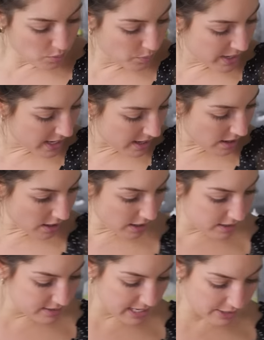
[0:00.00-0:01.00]
we
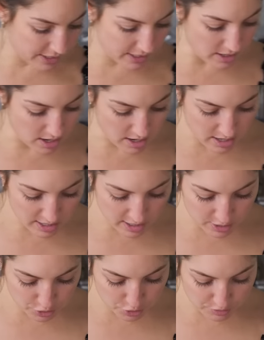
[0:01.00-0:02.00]
are tearing
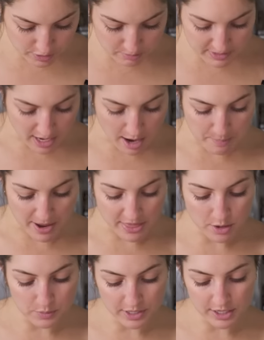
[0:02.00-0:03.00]
our shrooms up
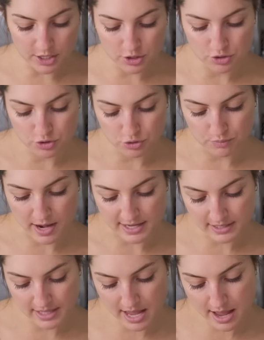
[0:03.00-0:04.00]
and then we're gonna
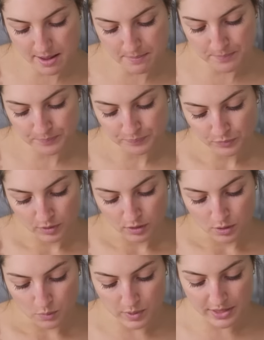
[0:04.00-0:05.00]
dress them
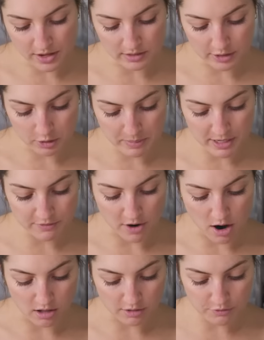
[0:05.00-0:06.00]
with a little bit of
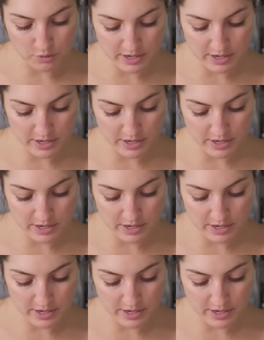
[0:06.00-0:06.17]
olive